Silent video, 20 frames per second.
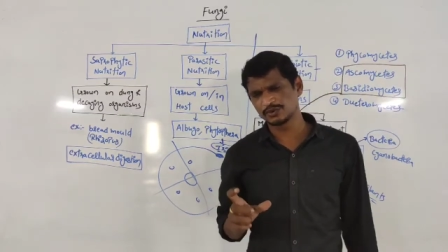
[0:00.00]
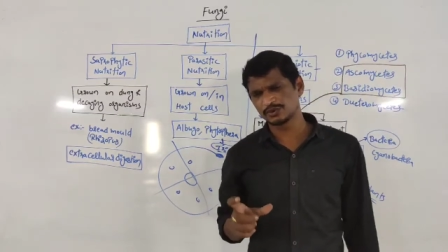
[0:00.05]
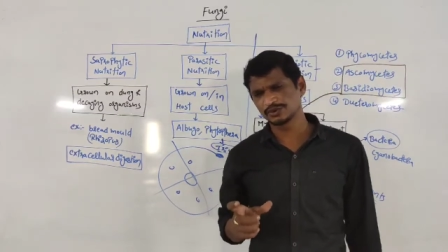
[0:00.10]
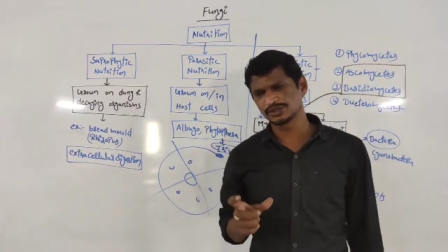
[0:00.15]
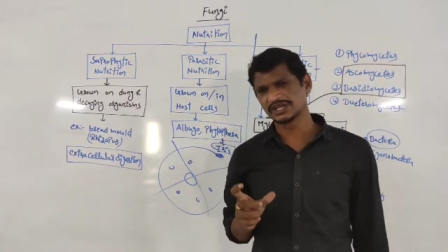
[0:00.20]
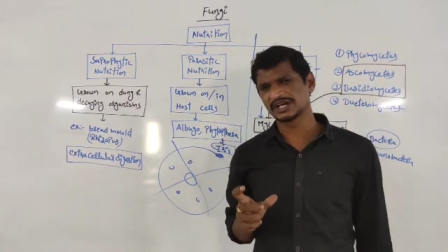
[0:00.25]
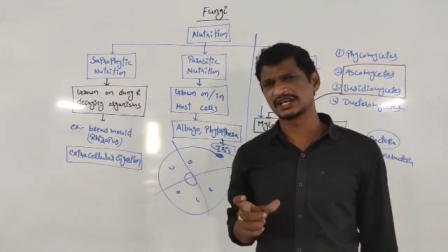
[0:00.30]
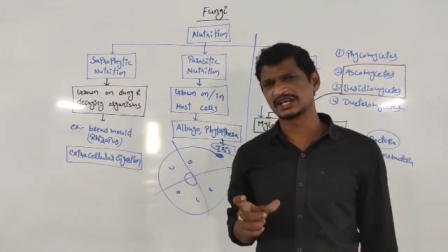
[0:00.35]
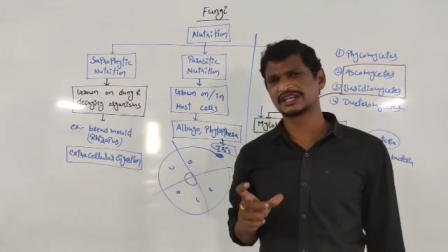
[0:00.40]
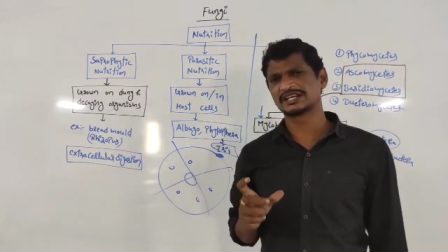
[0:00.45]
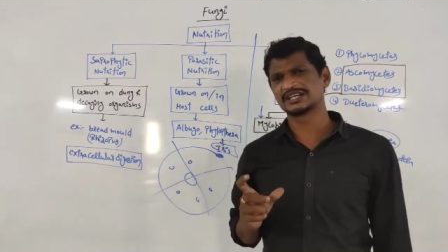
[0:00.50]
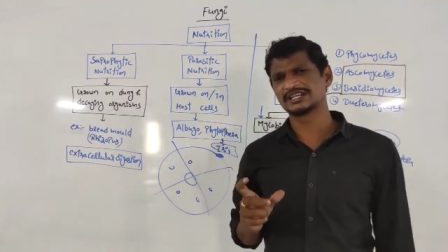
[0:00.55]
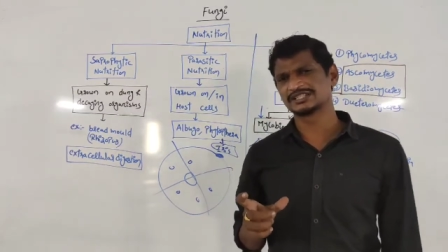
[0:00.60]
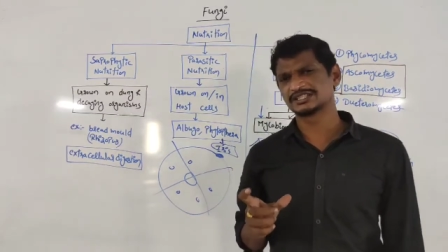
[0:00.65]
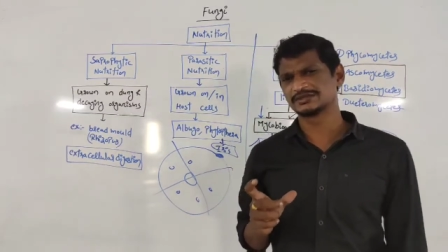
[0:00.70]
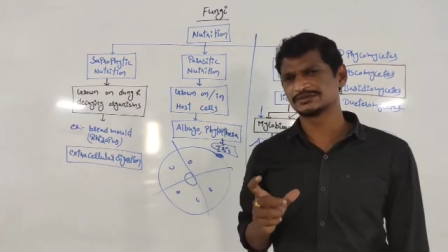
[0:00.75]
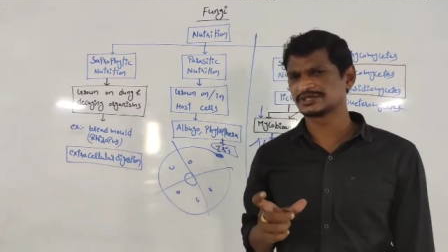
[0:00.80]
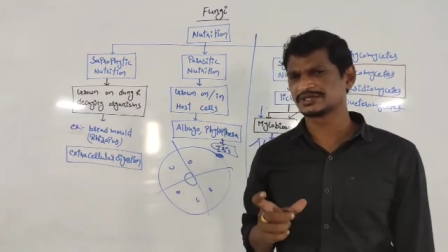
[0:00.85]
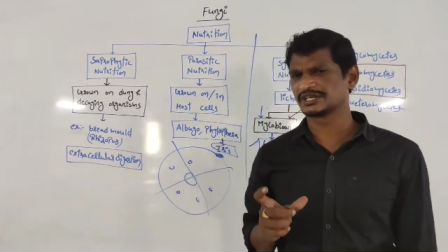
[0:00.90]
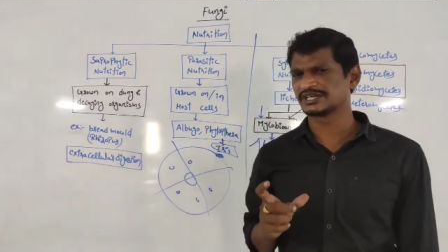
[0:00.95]
both the
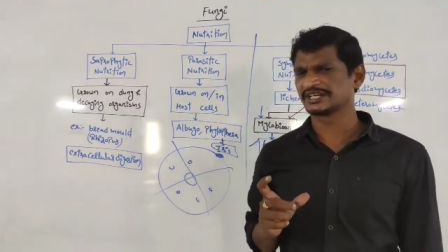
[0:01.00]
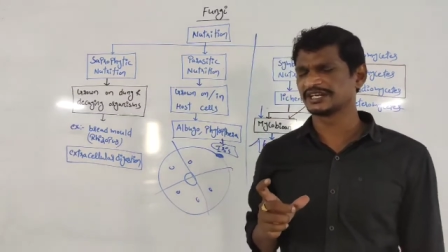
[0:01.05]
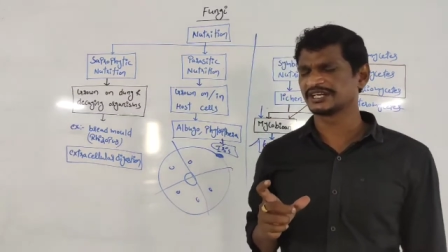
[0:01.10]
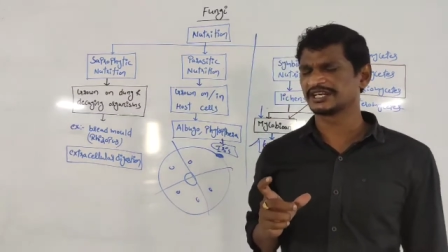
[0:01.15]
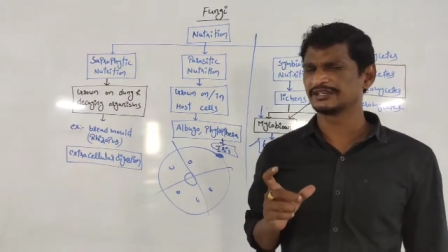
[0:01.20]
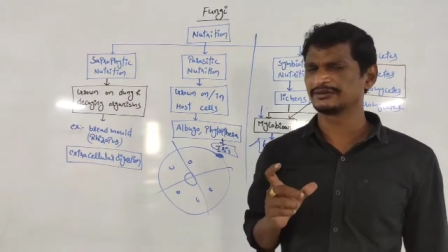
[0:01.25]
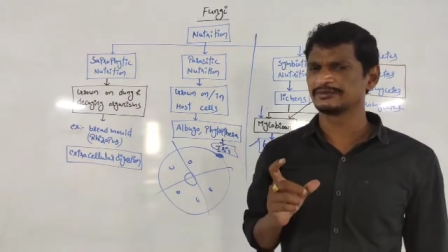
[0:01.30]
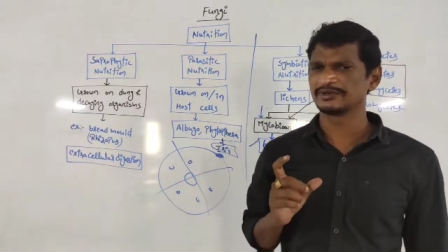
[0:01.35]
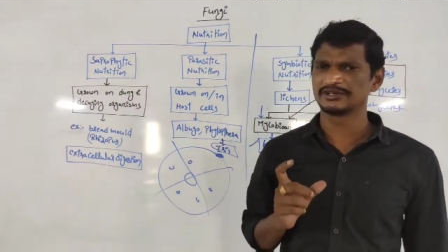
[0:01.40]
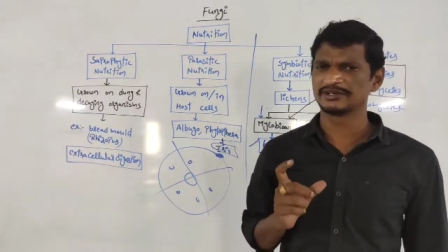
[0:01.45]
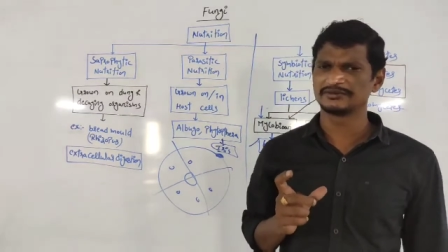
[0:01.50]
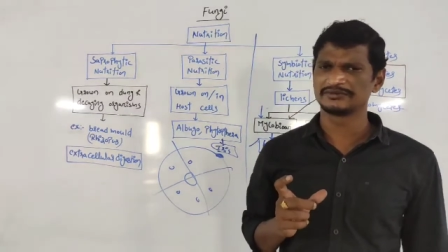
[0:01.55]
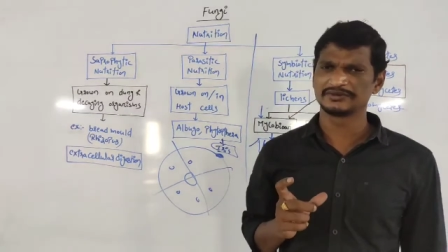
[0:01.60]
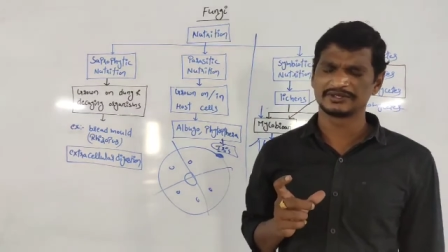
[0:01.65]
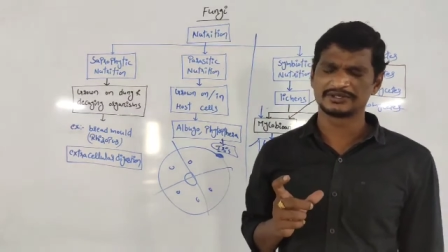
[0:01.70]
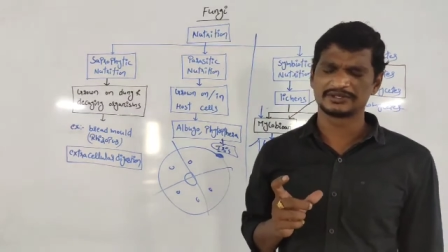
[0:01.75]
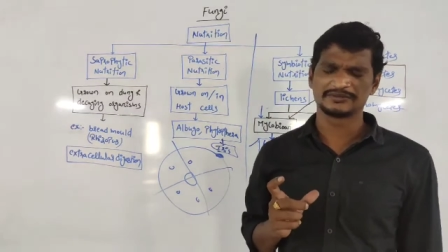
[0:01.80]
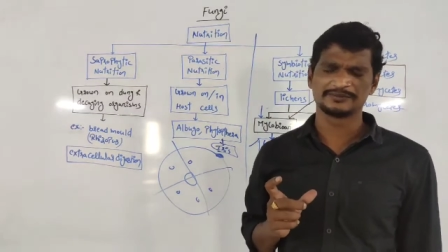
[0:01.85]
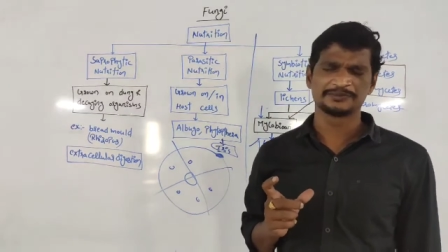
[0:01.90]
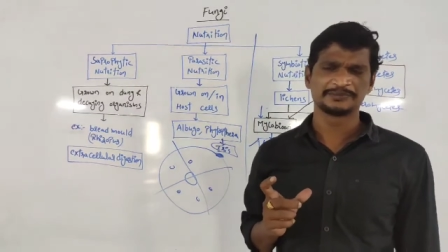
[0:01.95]
organisms are getting
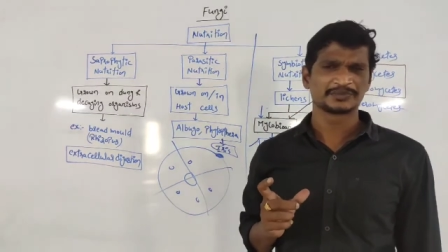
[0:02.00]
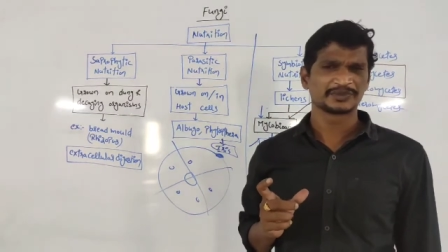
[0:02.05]
benefit.